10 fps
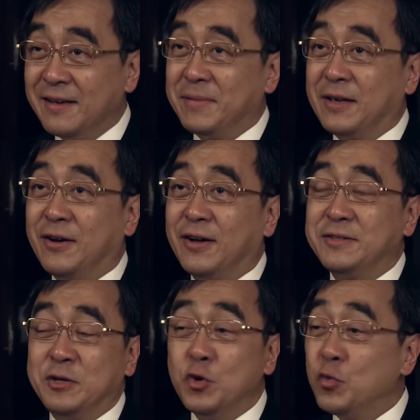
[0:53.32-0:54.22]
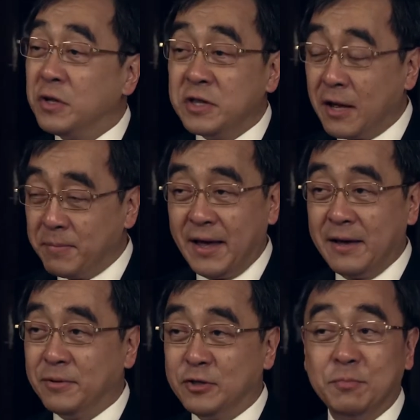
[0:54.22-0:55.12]
because you will not be
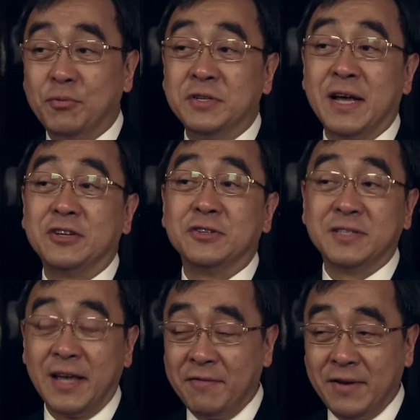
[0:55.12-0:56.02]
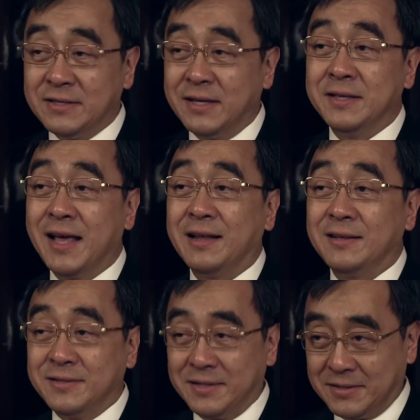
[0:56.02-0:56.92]
able to protect your savings in that
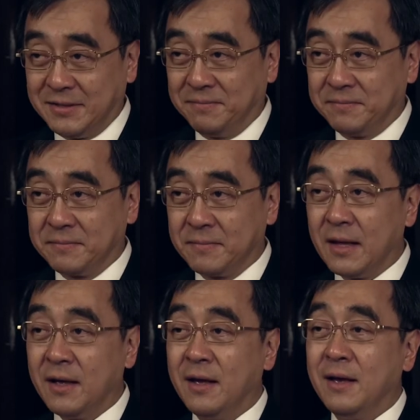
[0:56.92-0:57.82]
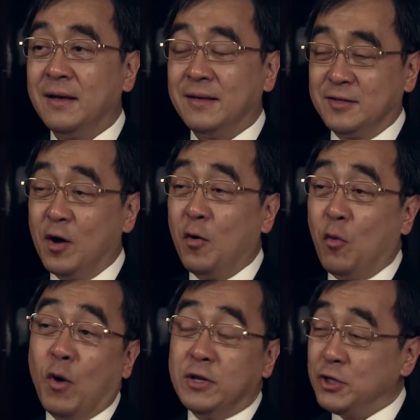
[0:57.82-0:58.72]
system. So
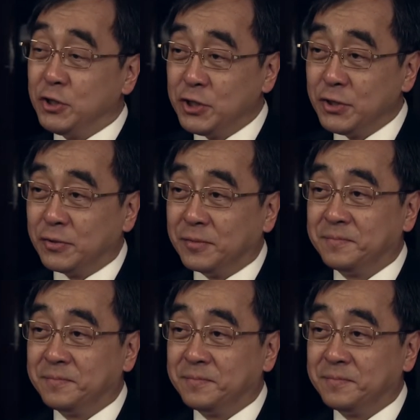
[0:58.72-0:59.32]
what do you do?